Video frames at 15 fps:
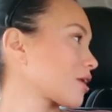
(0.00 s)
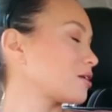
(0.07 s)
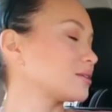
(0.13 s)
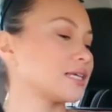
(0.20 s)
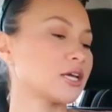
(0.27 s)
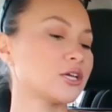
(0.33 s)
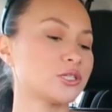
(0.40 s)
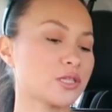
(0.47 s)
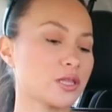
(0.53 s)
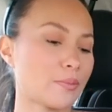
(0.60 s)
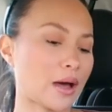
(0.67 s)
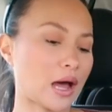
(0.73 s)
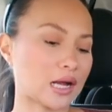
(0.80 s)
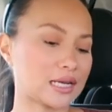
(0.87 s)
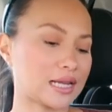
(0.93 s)
I'll take you to the
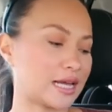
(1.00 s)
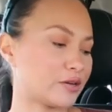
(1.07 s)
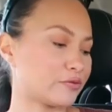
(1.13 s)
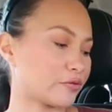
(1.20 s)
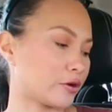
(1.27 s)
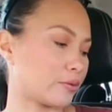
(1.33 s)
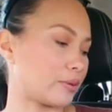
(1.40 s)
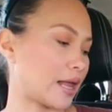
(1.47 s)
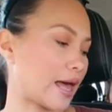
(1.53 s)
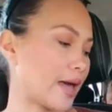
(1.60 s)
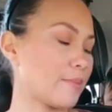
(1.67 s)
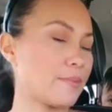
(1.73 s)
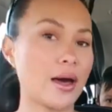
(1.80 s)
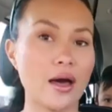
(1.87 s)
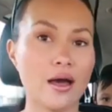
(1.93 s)
park later for a
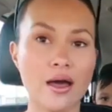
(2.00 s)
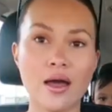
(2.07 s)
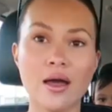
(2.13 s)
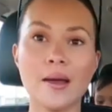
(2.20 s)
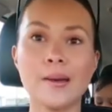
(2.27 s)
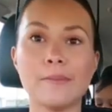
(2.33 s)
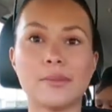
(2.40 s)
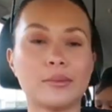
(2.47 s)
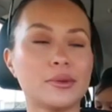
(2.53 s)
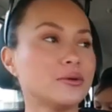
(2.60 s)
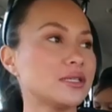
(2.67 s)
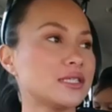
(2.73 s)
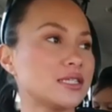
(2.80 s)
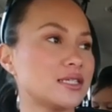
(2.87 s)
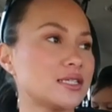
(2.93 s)
play, but Mummy
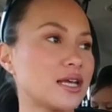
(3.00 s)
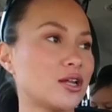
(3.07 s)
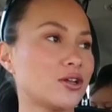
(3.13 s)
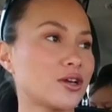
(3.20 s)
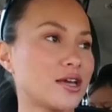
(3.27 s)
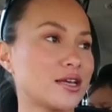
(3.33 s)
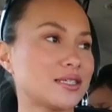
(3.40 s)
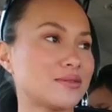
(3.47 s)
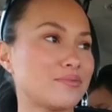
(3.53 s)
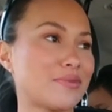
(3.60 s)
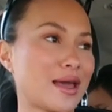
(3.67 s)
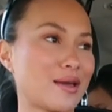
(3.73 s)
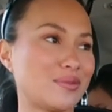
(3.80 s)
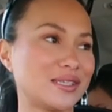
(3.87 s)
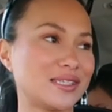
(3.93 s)
wants to start looking at some
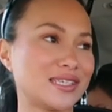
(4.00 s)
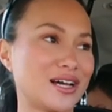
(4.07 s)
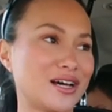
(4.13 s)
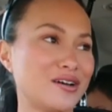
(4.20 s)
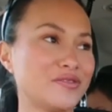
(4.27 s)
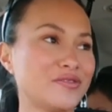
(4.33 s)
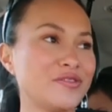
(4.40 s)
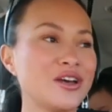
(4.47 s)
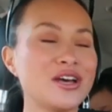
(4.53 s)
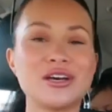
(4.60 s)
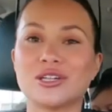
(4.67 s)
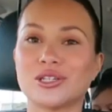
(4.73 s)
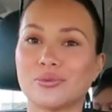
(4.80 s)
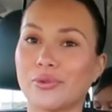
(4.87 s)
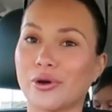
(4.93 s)
baby stuff.
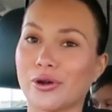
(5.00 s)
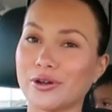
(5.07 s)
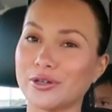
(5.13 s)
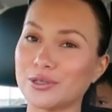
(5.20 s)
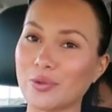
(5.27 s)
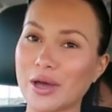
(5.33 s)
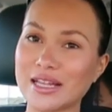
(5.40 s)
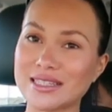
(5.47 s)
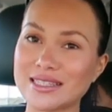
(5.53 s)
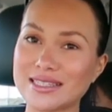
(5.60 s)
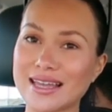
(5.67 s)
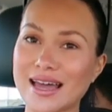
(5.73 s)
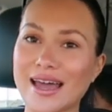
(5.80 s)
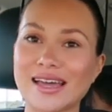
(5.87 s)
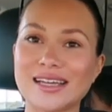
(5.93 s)
Tomorrow's
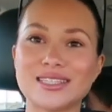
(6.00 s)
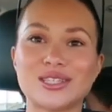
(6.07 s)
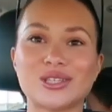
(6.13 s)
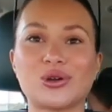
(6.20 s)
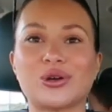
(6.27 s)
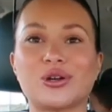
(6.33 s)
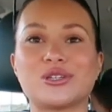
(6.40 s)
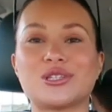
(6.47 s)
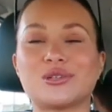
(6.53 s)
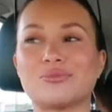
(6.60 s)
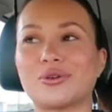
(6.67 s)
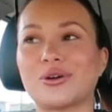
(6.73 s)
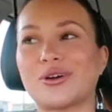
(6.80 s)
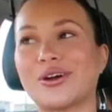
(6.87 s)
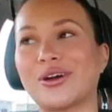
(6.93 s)
Wednesday, so
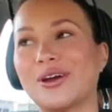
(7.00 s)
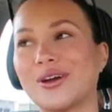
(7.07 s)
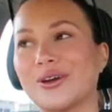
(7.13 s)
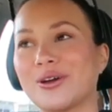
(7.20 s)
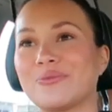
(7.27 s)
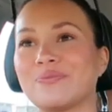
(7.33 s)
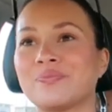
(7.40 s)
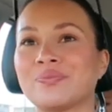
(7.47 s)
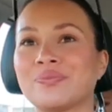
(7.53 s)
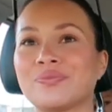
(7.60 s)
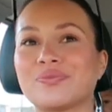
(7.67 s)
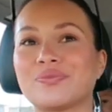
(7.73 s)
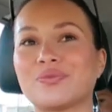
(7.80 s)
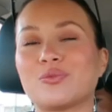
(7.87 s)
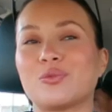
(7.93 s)
tomorrow
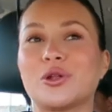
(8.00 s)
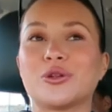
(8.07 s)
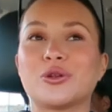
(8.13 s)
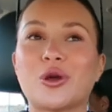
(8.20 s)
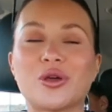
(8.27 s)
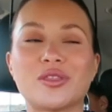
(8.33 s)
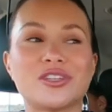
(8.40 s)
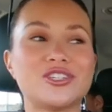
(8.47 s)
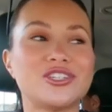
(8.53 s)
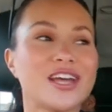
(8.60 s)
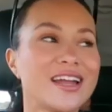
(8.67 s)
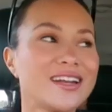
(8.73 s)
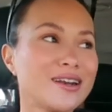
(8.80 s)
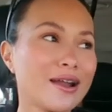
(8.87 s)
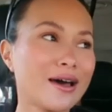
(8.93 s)
we'll know the
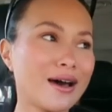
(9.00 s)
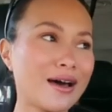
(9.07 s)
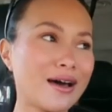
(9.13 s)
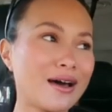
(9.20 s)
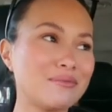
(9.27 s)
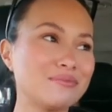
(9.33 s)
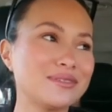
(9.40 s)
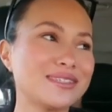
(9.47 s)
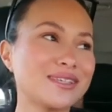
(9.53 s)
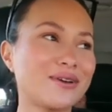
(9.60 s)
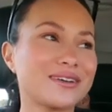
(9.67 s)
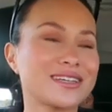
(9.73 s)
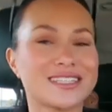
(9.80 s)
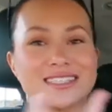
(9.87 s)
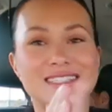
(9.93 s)
gender. I'm so
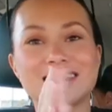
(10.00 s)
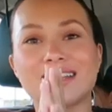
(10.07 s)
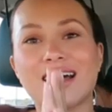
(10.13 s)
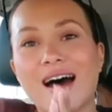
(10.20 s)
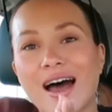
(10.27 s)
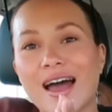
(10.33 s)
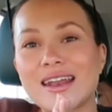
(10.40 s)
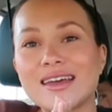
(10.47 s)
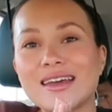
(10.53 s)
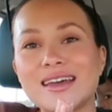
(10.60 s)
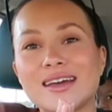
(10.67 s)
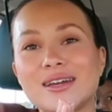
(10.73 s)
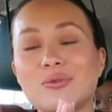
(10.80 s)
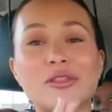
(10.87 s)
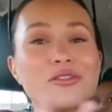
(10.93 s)

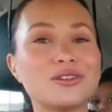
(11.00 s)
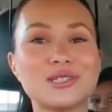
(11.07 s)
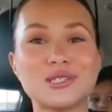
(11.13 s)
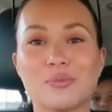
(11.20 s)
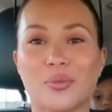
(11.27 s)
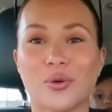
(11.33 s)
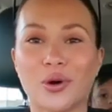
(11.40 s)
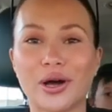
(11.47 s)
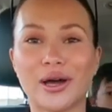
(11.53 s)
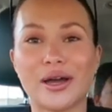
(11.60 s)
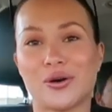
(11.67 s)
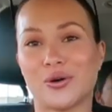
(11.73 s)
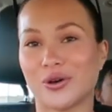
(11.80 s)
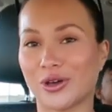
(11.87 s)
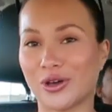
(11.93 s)
excited. Whether it's a
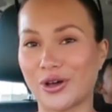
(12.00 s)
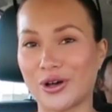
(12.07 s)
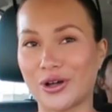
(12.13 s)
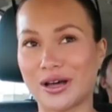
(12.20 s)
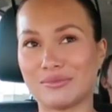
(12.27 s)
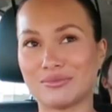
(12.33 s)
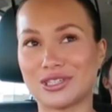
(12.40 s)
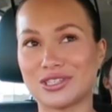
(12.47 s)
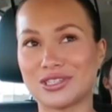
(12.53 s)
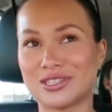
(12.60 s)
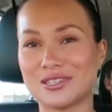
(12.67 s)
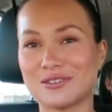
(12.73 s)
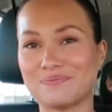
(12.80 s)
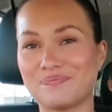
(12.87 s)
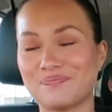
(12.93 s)
boy or girl, I'm
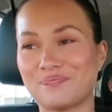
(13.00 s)
just